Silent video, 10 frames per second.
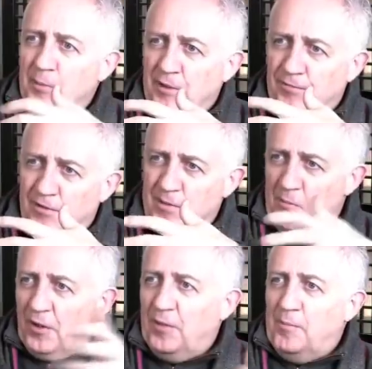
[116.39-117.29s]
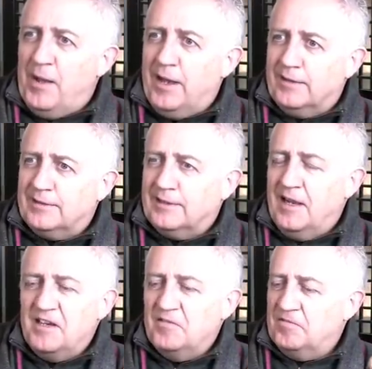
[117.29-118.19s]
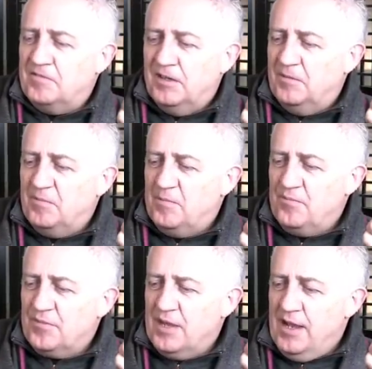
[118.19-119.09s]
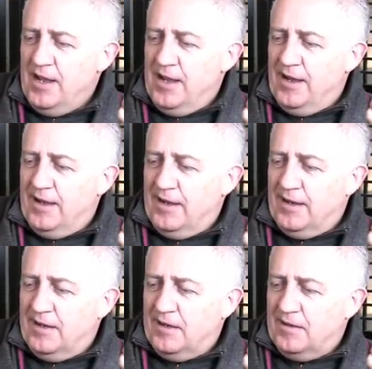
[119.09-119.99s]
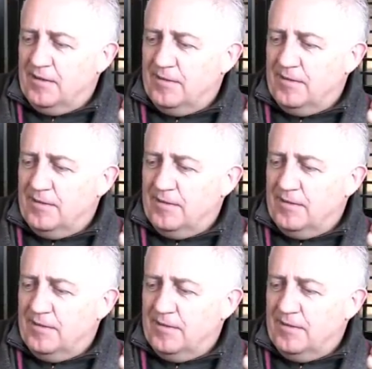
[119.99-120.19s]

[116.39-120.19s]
but a very modern palette, the kind of um, uh,